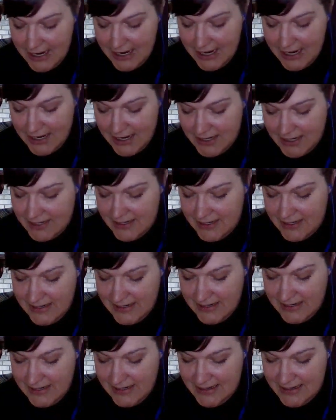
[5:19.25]
more than
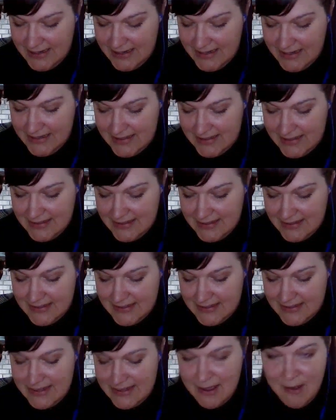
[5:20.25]
obsessed. And
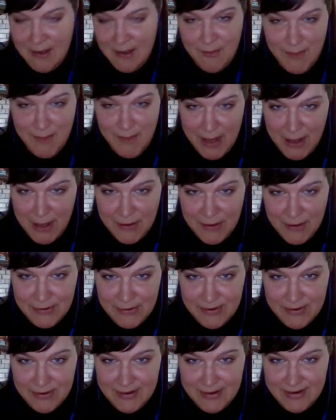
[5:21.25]
it's so hard
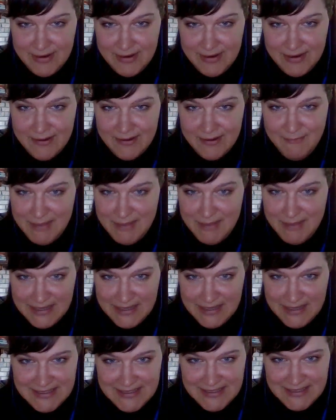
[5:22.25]
not to feel that
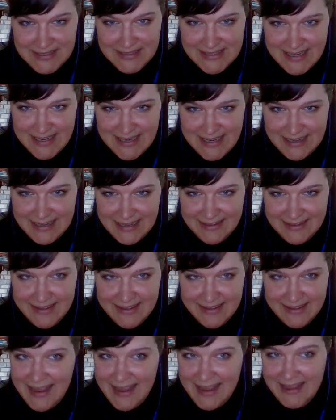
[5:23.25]
way
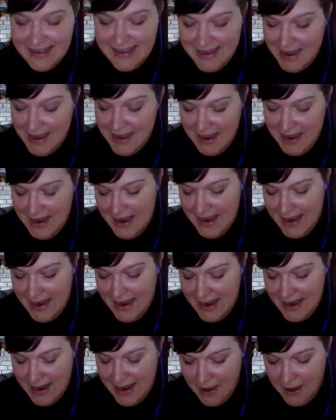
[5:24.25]
about Damon when you're
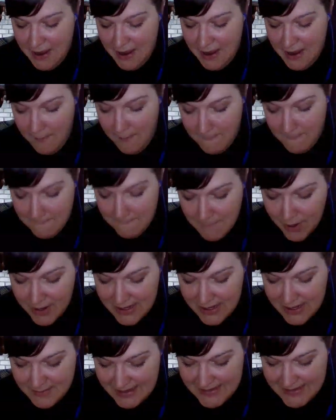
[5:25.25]
reading the book, because you're
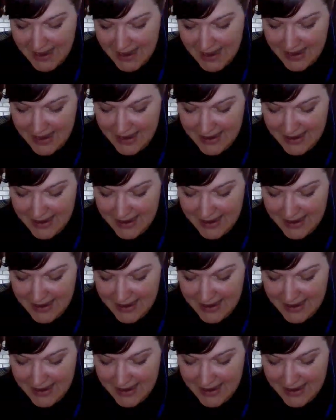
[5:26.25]
like,